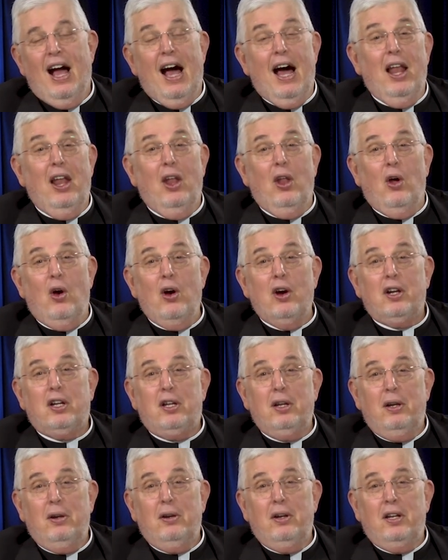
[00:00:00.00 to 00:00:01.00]
I
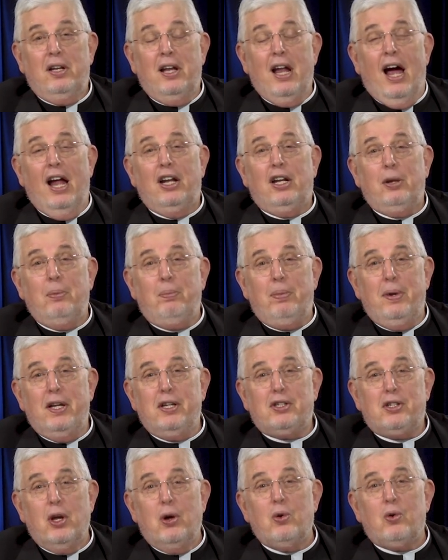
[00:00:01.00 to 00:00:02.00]
longed not to be
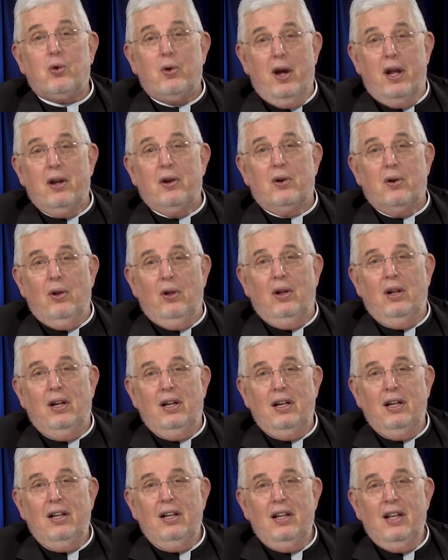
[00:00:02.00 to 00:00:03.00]
so critical.
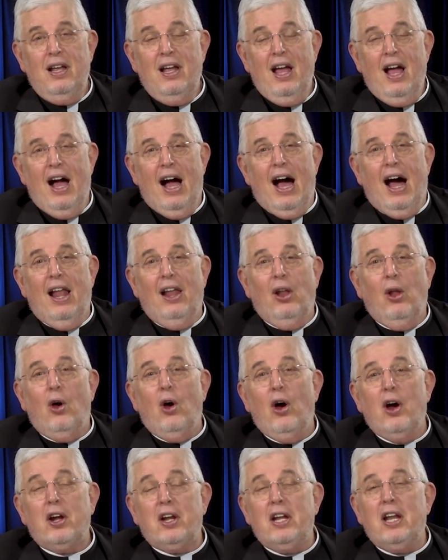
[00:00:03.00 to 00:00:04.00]
I
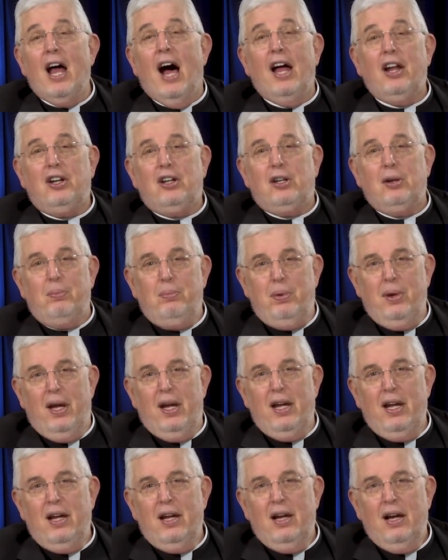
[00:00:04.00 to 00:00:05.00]
longed not to
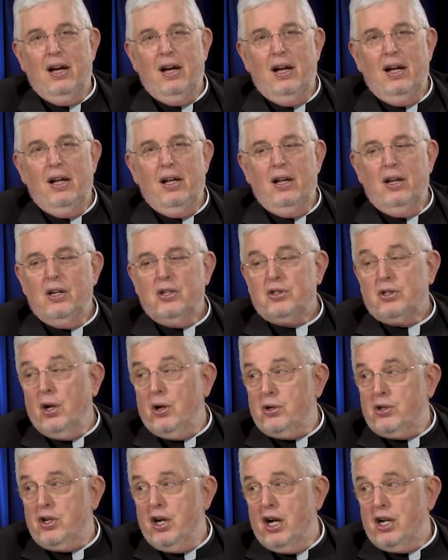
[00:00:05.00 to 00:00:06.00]
be
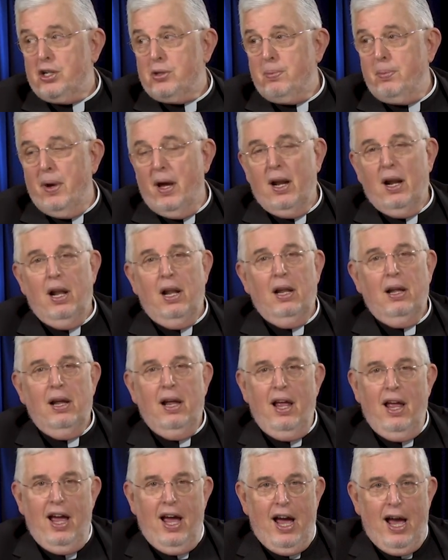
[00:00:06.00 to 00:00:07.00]
so judgmental.
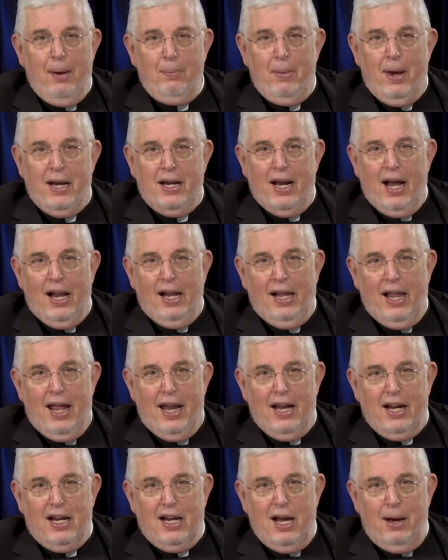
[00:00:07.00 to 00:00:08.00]
I may not let
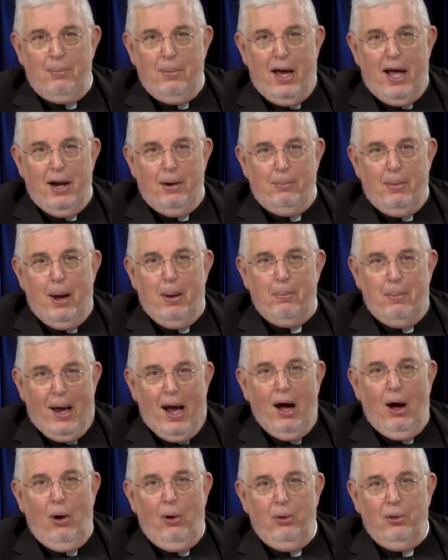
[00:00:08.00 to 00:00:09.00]
it come out of my
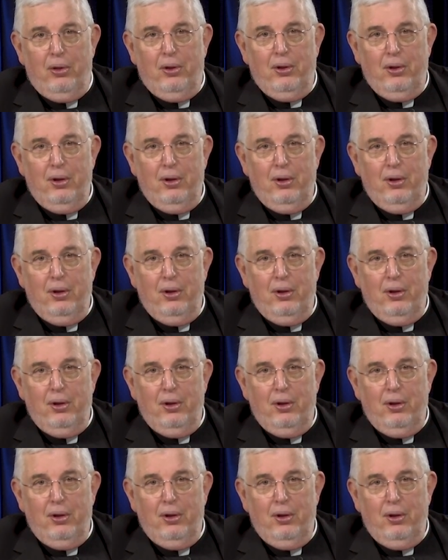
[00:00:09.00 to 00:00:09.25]
mouth,